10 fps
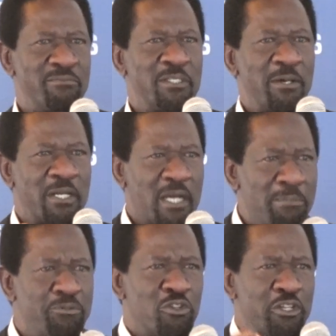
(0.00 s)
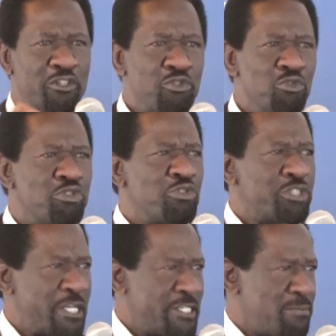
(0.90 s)
the capital that you used to
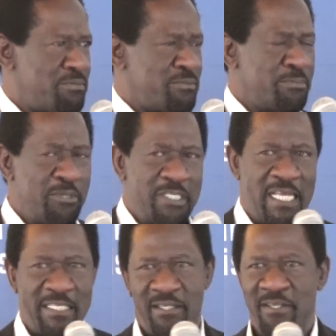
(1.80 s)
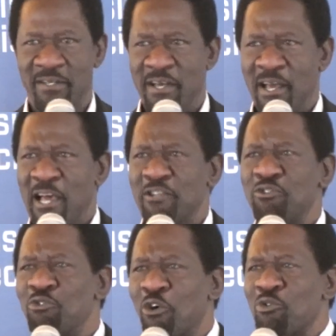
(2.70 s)
set up the business. And
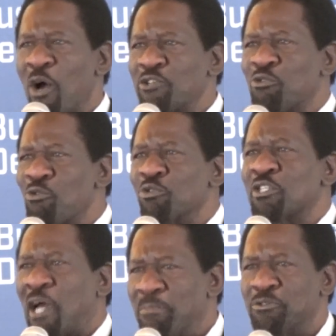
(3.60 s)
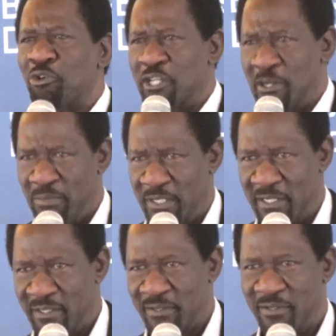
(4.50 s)
you don't want to lose capital in a
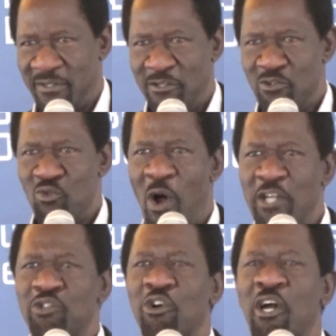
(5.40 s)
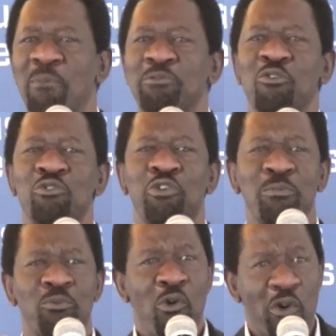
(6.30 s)
business. You want your capital to
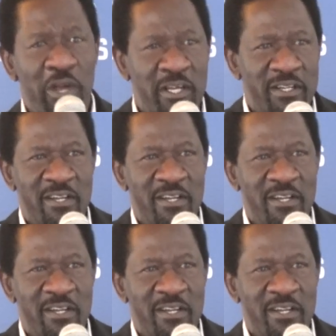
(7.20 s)
keep growing